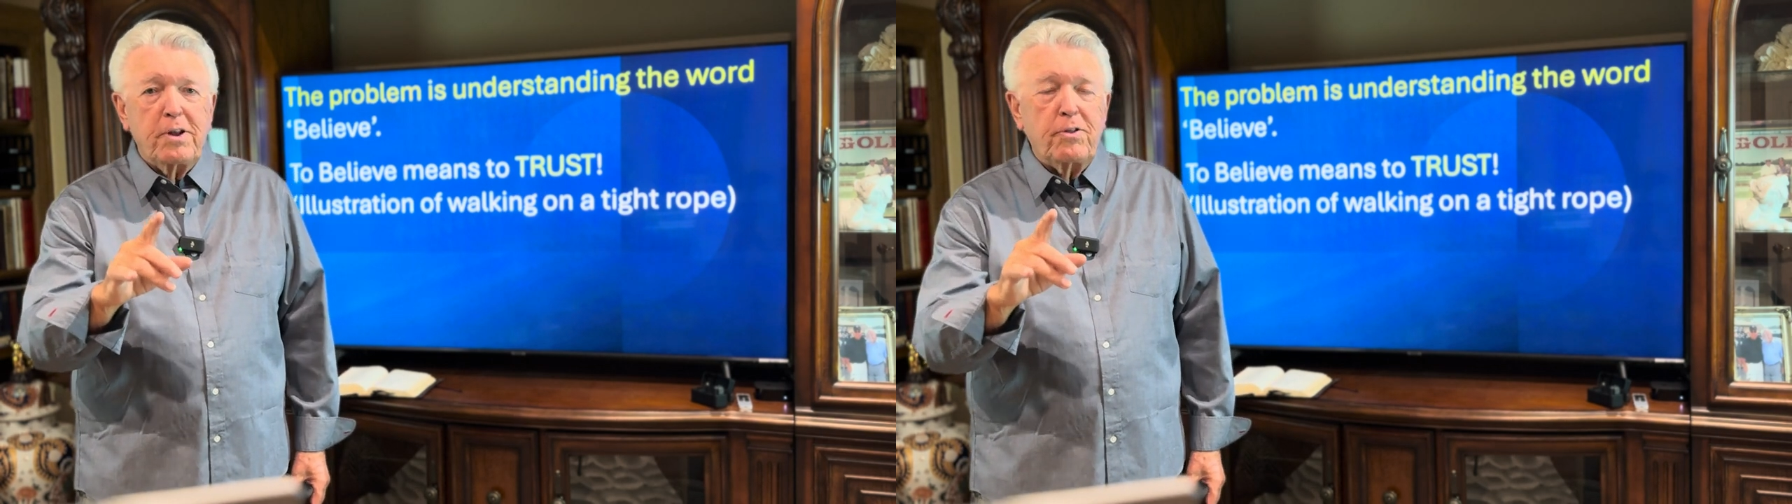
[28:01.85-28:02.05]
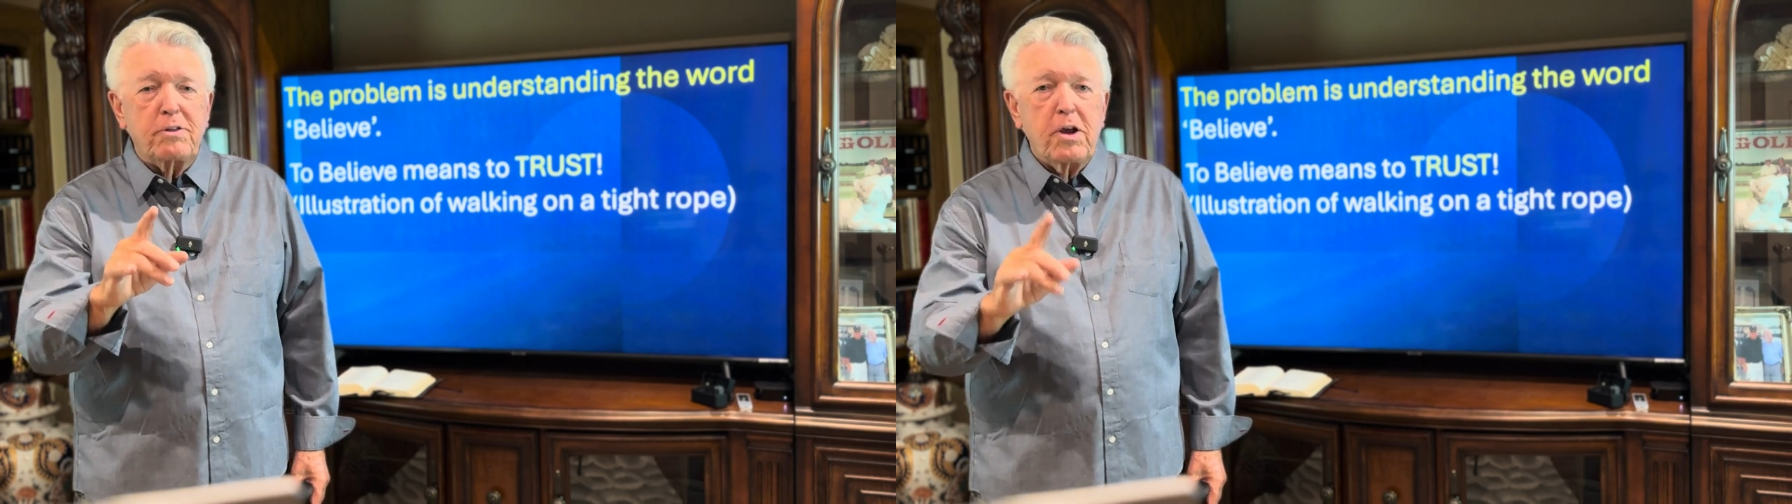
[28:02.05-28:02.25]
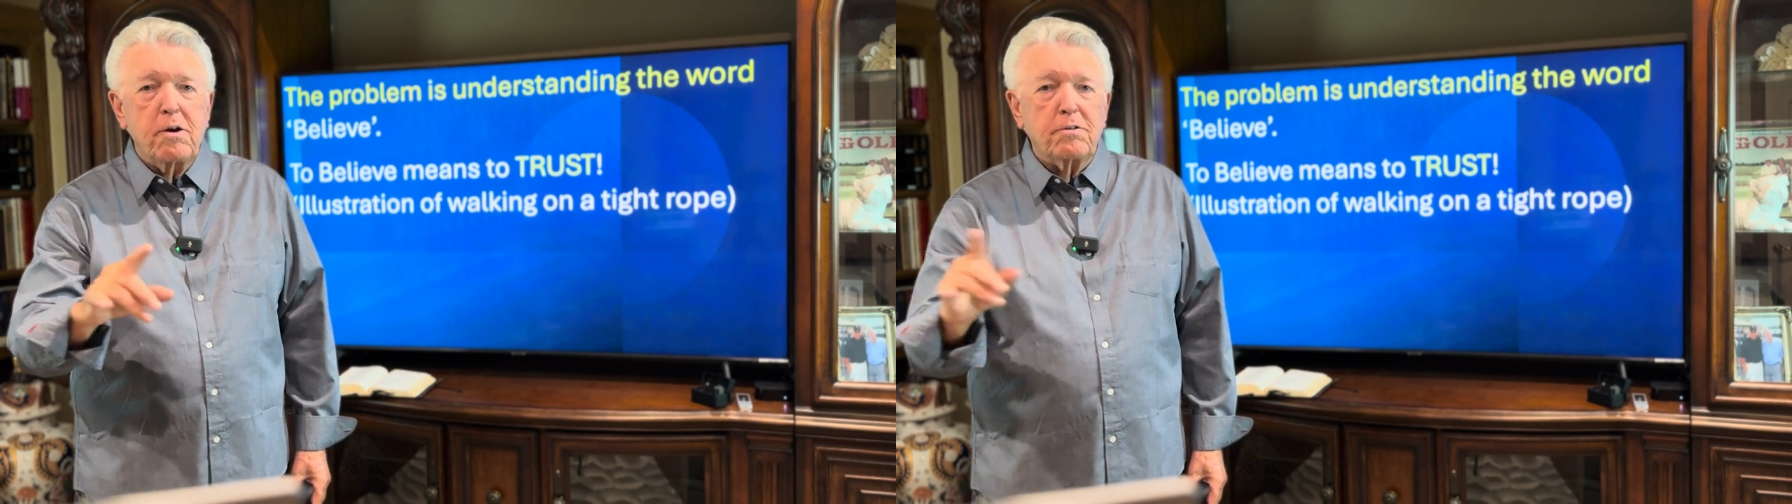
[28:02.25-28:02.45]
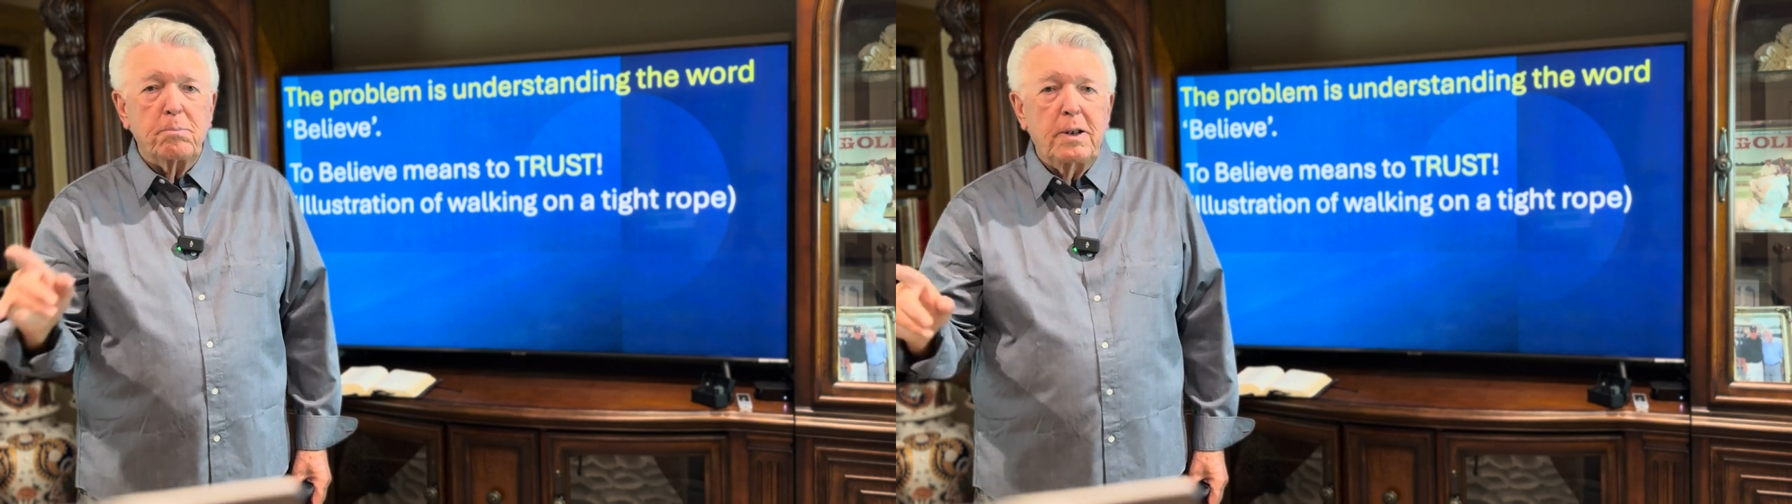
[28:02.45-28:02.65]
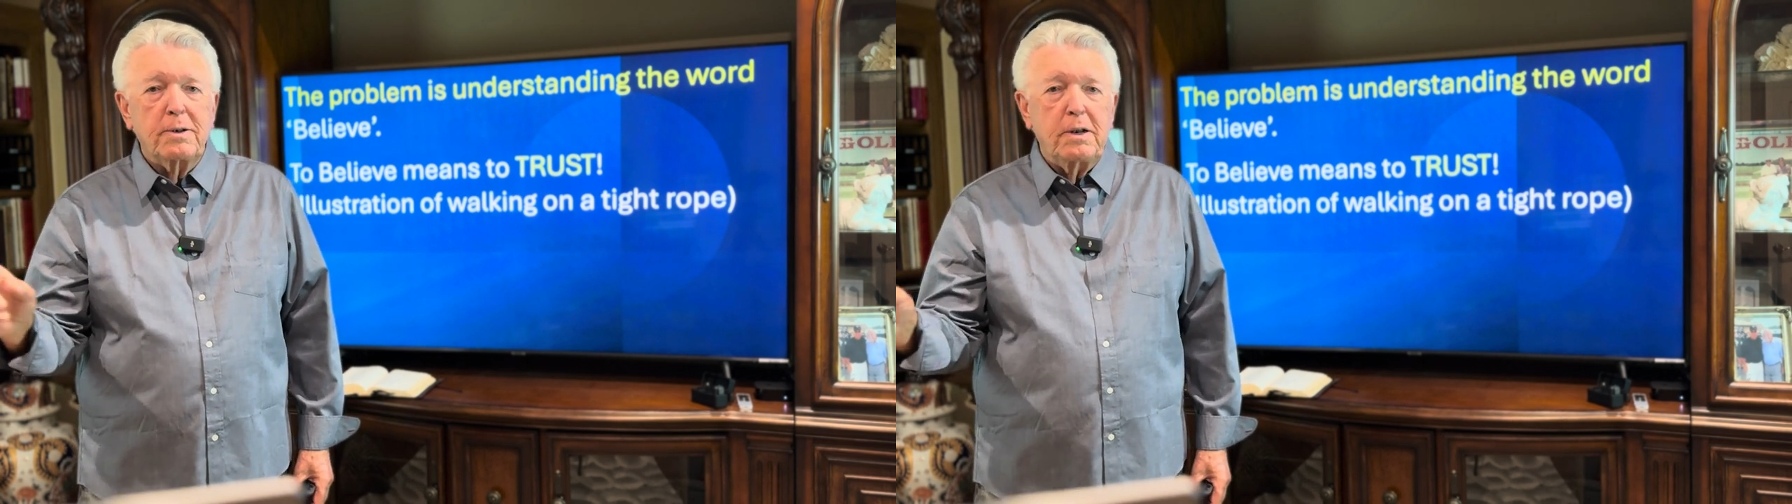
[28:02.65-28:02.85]
in the chair's
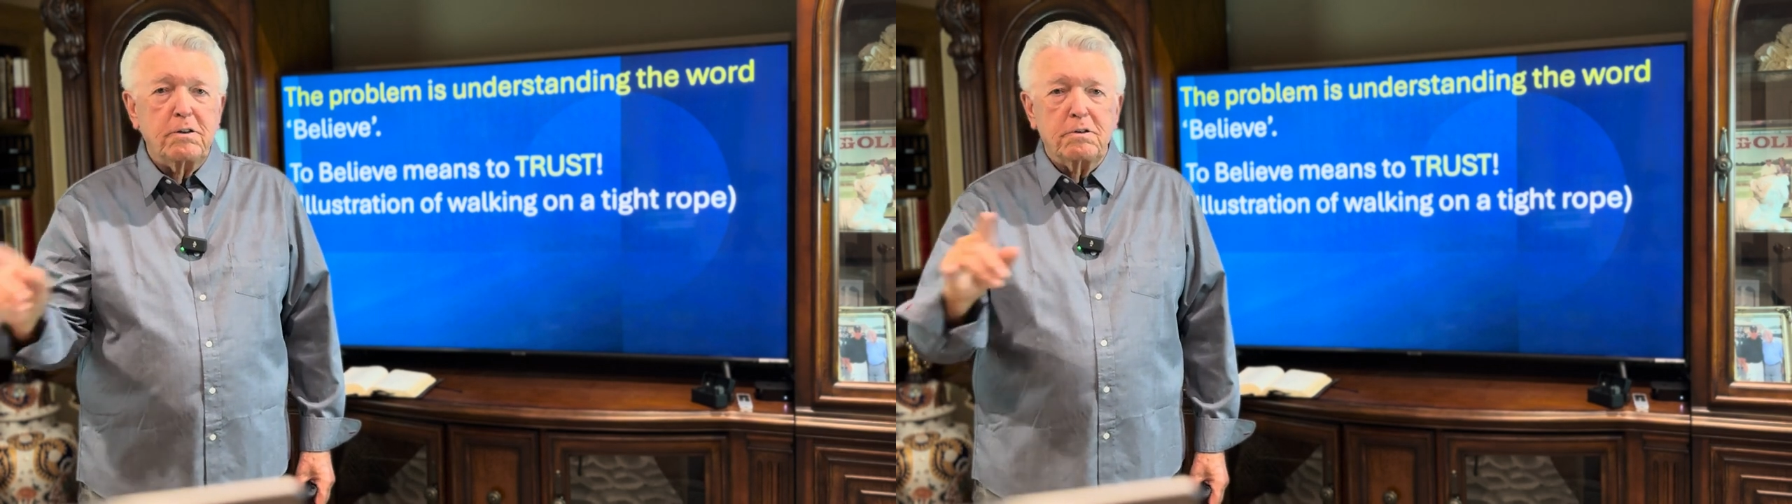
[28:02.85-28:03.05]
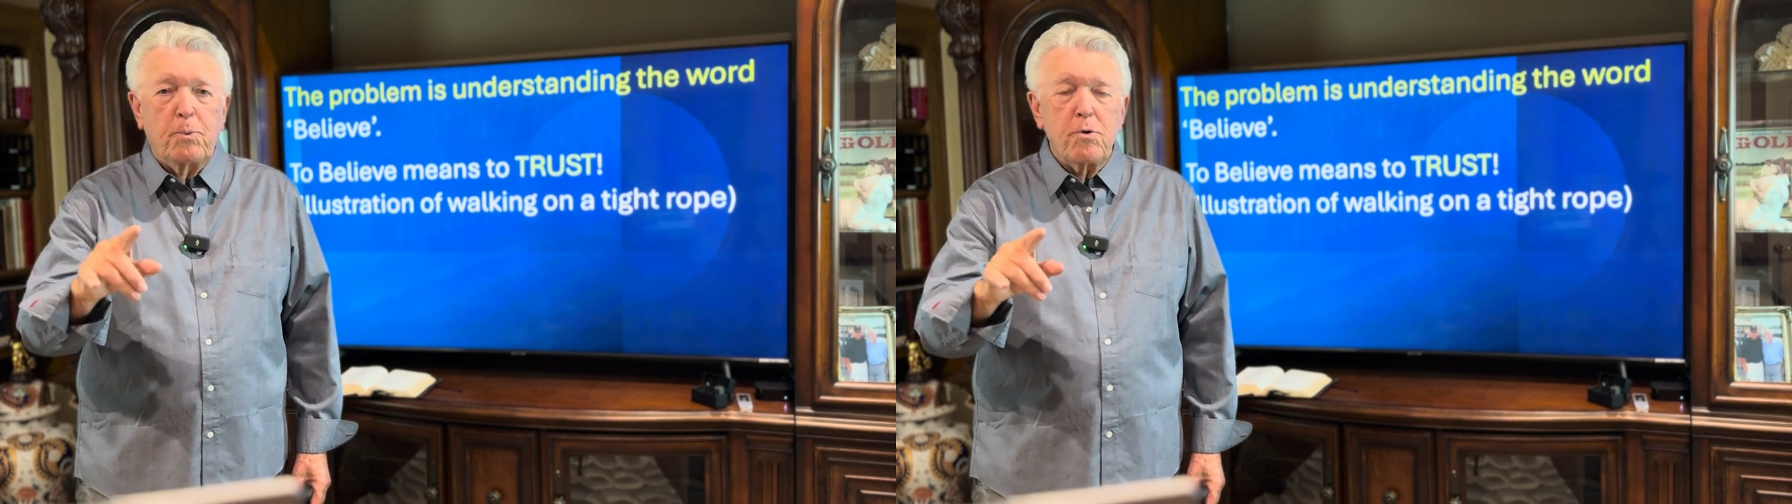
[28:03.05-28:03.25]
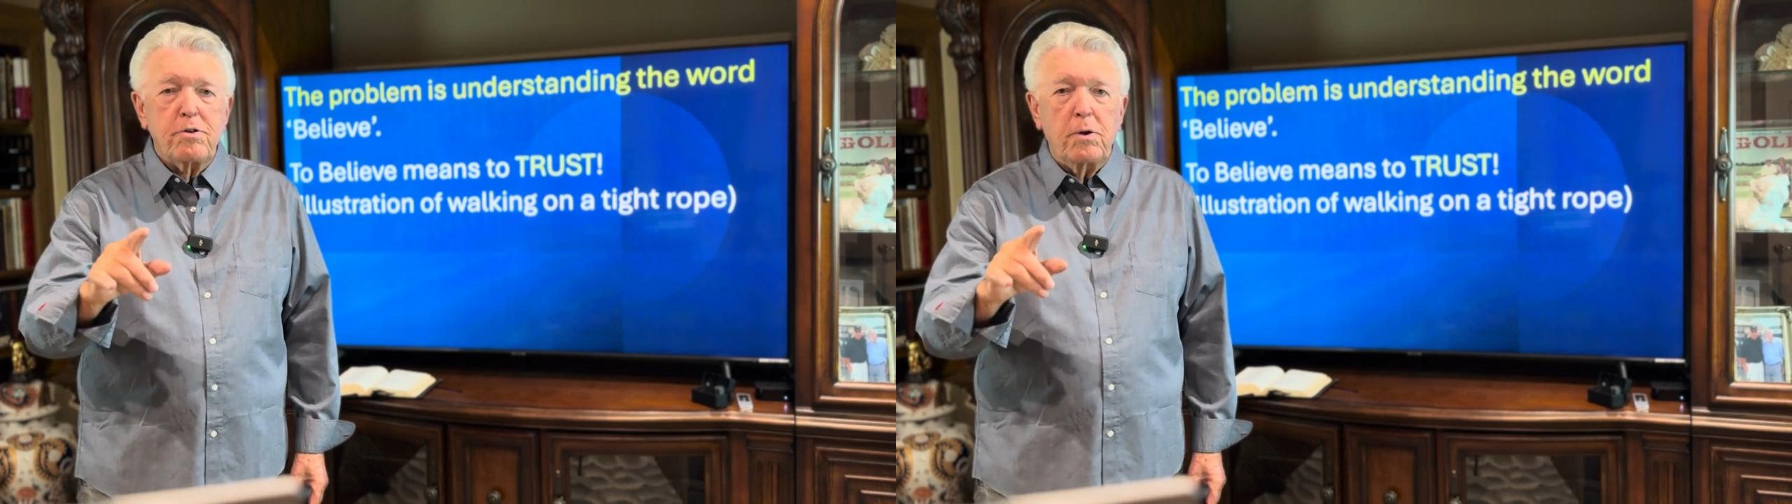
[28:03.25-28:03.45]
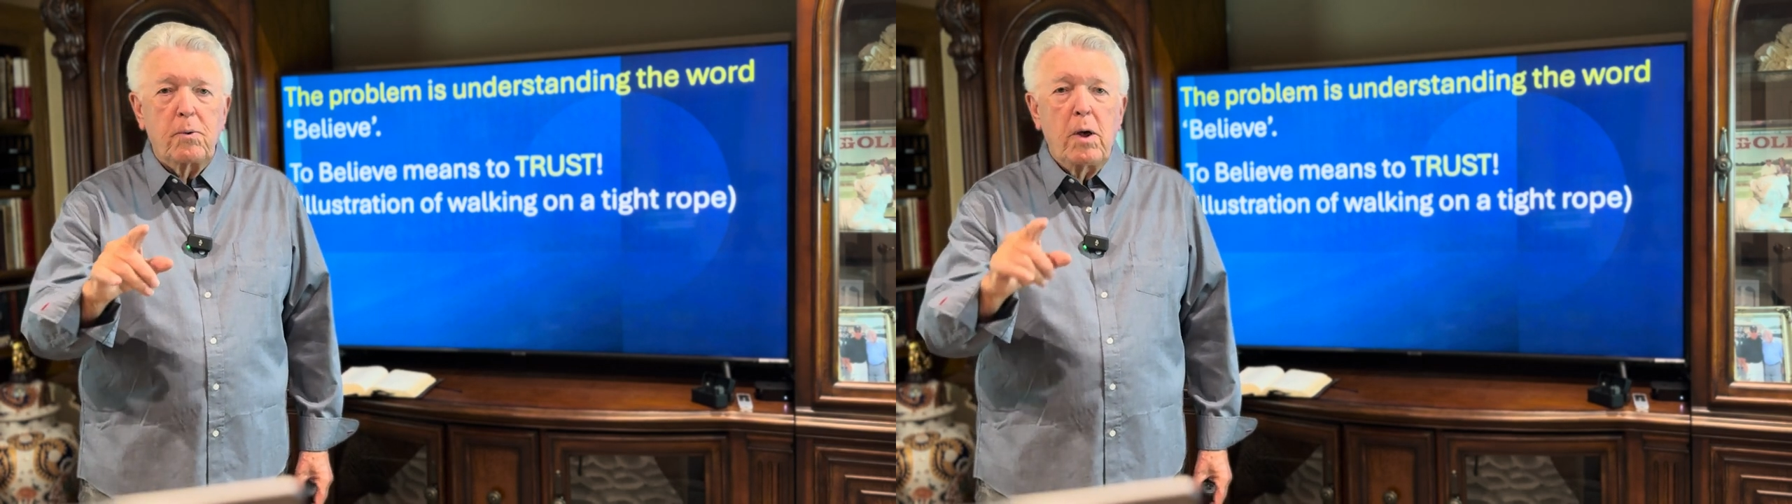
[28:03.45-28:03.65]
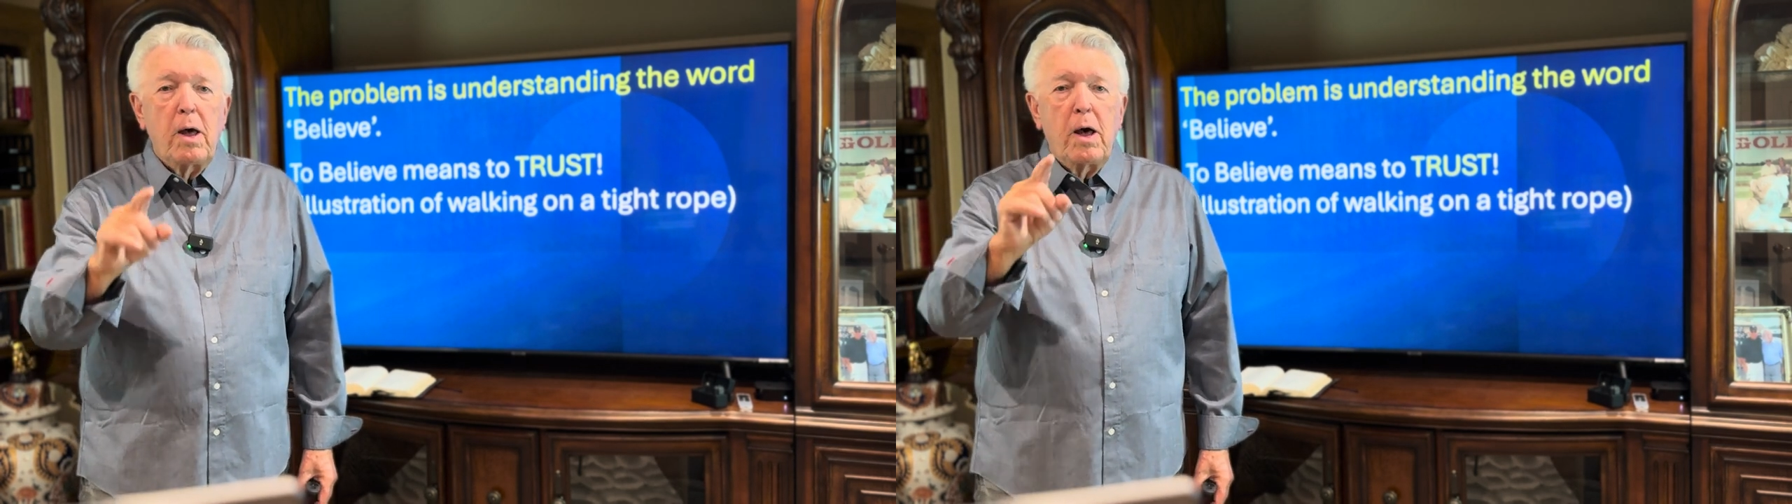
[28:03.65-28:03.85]
ability to support you